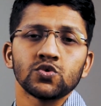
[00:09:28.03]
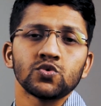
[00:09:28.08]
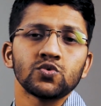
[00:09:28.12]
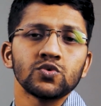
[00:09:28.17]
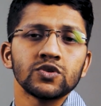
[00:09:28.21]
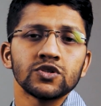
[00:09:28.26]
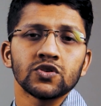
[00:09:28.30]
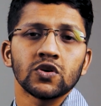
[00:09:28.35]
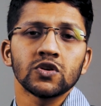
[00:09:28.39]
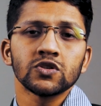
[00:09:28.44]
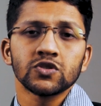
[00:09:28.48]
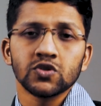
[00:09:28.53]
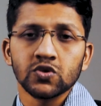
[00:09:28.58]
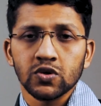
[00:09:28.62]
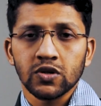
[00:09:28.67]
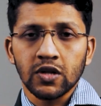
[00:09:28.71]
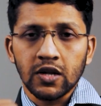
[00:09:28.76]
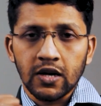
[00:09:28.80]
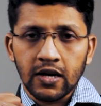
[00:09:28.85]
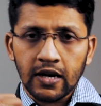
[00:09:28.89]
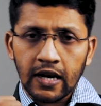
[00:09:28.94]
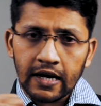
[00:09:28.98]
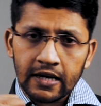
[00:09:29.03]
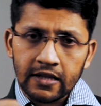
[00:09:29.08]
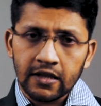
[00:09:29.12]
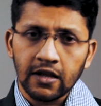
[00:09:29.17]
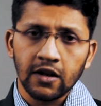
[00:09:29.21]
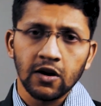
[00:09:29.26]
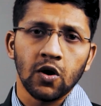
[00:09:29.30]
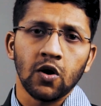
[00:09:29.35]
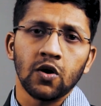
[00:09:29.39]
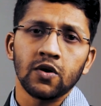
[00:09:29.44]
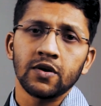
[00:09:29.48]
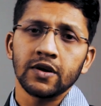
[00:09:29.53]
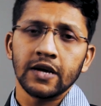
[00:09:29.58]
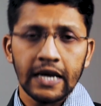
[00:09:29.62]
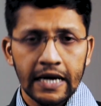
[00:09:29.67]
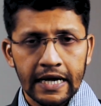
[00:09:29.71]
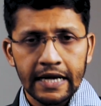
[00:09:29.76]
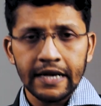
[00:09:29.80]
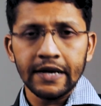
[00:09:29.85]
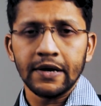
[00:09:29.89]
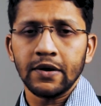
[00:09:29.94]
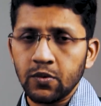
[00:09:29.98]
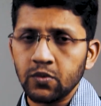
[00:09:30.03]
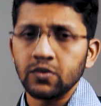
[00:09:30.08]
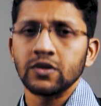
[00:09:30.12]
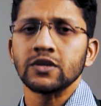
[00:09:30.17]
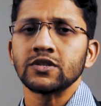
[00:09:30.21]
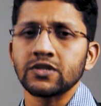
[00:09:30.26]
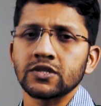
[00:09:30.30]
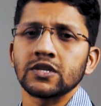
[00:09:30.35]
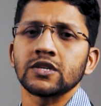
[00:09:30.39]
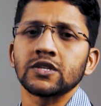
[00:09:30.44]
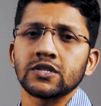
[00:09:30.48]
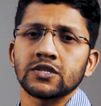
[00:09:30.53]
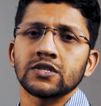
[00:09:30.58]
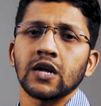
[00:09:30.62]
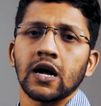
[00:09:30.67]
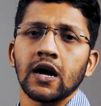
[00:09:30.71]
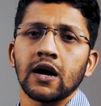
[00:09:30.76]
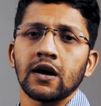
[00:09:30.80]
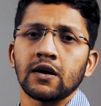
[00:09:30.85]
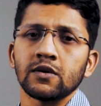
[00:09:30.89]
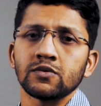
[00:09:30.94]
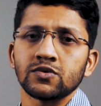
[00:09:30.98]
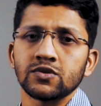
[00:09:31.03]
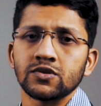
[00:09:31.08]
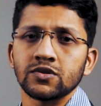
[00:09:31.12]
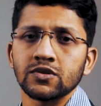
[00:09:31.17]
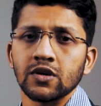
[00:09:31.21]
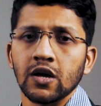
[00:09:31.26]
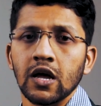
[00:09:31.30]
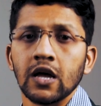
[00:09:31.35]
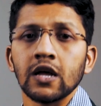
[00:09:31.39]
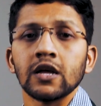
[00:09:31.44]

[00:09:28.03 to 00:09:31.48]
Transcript: who is also the Lagna Lord, into the sixth house.